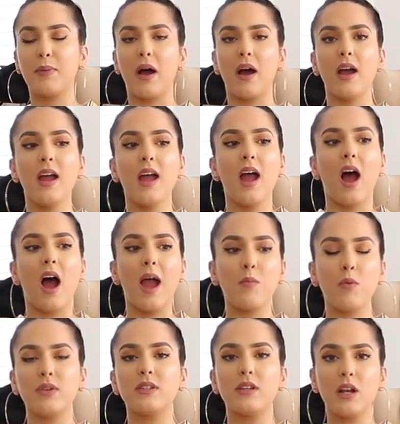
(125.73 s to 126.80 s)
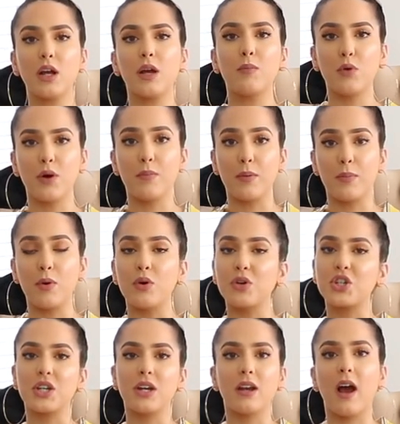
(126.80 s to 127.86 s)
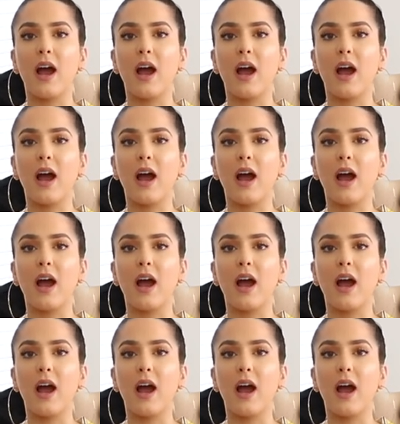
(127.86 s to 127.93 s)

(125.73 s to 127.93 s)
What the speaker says: but I want to look more in proportion.